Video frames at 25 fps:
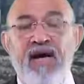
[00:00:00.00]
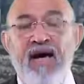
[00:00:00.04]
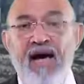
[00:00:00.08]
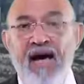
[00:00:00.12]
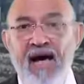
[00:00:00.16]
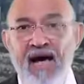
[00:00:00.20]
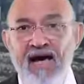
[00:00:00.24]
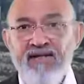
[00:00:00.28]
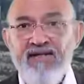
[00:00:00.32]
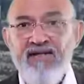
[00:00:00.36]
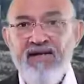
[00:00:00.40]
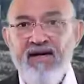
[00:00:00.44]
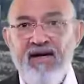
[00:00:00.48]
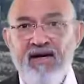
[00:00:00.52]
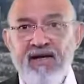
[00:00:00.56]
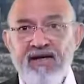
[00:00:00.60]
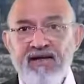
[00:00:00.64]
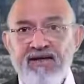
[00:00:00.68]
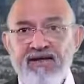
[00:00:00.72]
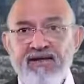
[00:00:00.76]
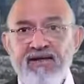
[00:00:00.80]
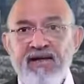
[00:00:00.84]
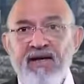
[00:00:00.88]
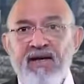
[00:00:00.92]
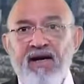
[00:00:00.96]
Hazards
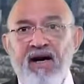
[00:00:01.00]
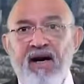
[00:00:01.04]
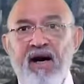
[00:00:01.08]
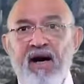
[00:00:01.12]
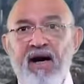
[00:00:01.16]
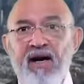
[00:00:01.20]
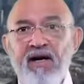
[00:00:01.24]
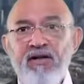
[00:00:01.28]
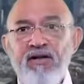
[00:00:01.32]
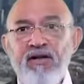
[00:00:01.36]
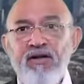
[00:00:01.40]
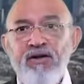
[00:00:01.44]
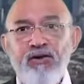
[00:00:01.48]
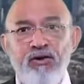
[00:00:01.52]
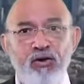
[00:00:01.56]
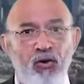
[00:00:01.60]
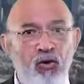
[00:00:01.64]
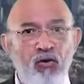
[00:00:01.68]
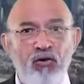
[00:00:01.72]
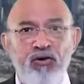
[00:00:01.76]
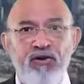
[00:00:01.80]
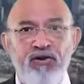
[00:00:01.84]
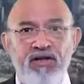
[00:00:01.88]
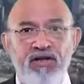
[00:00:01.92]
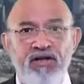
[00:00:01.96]
are
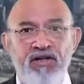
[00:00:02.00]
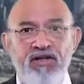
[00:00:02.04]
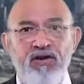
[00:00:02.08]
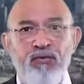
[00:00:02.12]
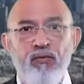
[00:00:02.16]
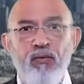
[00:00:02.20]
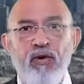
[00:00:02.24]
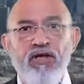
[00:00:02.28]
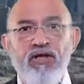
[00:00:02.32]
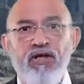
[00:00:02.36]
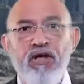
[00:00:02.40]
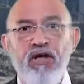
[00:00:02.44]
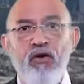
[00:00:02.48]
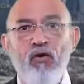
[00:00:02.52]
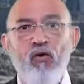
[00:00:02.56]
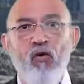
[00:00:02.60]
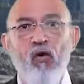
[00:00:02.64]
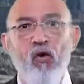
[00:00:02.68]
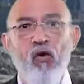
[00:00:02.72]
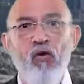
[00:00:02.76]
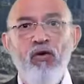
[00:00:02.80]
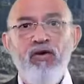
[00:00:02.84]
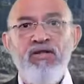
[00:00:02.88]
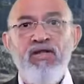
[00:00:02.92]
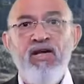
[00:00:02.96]
sources which can
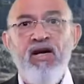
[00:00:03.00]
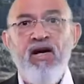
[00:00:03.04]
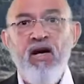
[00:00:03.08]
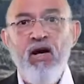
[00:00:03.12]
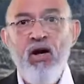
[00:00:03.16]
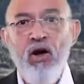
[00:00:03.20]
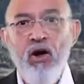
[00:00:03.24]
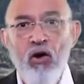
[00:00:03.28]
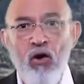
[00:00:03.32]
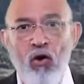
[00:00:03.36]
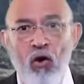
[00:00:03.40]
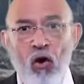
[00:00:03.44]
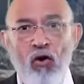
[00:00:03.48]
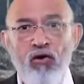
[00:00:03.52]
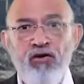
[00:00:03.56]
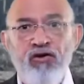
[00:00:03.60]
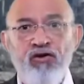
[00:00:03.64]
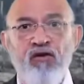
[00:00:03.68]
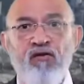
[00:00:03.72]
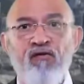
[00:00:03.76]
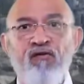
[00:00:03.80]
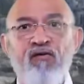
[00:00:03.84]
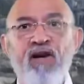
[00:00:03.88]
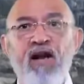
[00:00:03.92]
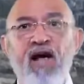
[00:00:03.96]
cause loss
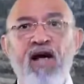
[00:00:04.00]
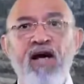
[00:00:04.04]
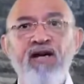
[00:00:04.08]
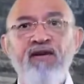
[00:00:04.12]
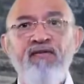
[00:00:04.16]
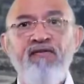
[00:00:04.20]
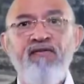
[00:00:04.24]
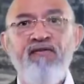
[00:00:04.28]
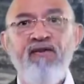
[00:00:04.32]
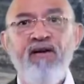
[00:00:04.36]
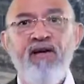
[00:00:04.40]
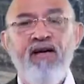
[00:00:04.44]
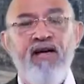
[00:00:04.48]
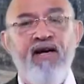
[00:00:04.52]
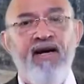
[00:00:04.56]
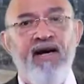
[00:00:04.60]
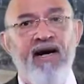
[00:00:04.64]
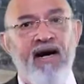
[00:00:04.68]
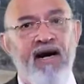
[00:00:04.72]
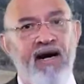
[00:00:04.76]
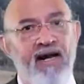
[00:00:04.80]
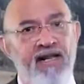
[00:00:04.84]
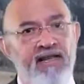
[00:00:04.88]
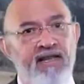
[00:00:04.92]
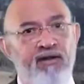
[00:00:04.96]
of life,
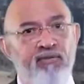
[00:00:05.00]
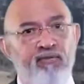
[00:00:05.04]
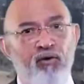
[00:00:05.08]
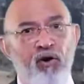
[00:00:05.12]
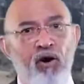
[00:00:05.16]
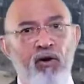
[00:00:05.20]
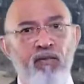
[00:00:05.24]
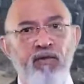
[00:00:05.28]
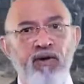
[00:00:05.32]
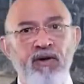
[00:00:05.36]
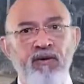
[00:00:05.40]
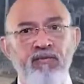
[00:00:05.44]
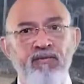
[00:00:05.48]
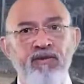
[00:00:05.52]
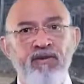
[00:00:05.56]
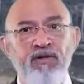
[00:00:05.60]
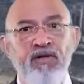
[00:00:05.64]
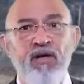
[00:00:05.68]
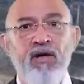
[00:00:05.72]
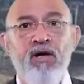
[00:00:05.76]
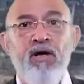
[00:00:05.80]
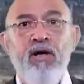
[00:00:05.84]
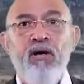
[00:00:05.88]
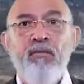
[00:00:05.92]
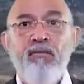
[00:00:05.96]
health problems,
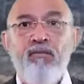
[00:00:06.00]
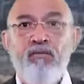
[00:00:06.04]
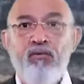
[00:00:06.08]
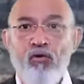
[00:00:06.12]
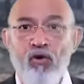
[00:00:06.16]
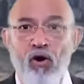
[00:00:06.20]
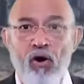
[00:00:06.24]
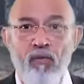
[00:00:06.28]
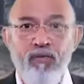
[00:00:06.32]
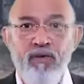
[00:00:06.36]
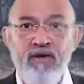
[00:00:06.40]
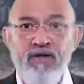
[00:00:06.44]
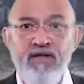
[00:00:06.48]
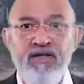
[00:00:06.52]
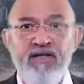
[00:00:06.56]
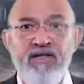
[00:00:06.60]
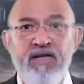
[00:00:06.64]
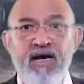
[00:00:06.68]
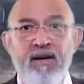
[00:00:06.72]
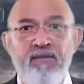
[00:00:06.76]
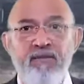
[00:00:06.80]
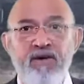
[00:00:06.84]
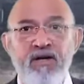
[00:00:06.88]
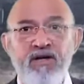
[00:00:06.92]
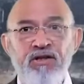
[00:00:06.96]
property
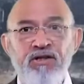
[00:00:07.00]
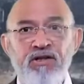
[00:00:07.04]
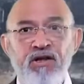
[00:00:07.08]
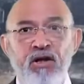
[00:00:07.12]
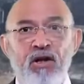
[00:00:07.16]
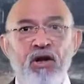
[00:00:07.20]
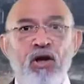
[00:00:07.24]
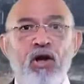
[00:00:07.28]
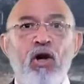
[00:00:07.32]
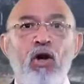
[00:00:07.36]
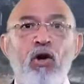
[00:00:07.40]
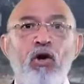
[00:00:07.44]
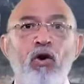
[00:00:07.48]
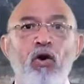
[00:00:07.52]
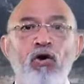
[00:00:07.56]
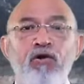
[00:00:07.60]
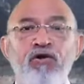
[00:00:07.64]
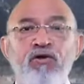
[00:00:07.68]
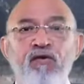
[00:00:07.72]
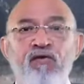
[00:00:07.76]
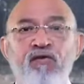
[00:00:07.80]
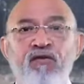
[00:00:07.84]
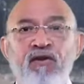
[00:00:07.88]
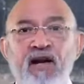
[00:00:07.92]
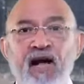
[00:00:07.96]
damage, loss
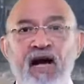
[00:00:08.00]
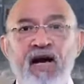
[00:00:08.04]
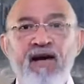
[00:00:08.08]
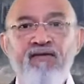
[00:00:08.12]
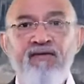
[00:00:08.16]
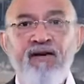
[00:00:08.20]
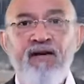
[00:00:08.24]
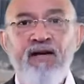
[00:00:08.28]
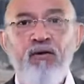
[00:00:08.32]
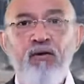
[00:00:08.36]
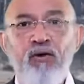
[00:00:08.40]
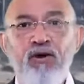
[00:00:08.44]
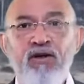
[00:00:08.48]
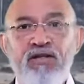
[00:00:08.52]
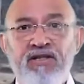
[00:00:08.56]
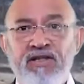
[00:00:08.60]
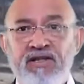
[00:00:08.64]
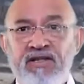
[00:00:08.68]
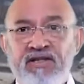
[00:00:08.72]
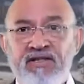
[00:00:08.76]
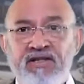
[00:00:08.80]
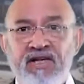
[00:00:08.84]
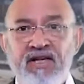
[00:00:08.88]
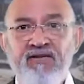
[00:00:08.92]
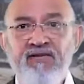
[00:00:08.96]
of livelihoods
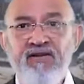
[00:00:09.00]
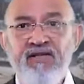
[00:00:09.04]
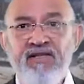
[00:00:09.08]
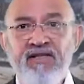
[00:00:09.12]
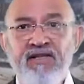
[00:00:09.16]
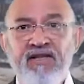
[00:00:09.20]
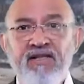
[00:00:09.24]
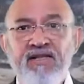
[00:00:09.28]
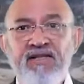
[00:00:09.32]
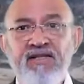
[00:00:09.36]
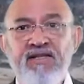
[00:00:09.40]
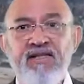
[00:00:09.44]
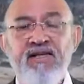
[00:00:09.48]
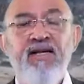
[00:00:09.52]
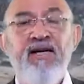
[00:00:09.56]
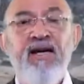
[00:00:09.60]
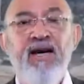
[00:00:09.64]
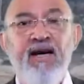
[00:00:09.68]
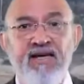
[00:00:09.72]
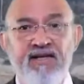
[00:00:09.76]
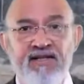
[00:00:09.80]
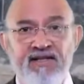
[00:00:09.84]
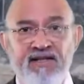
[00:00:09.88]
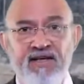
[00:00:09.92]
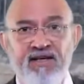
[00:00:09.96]
and services,
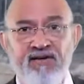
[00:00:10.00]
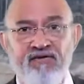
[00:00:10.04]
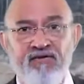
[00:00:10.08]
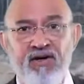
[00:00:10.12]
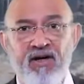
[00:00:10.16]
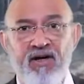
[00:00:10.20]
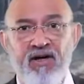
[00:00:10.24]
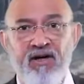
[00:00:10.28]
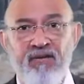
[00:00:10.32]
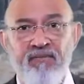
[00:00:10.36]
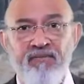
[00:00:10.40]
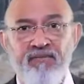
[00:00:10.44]
etc.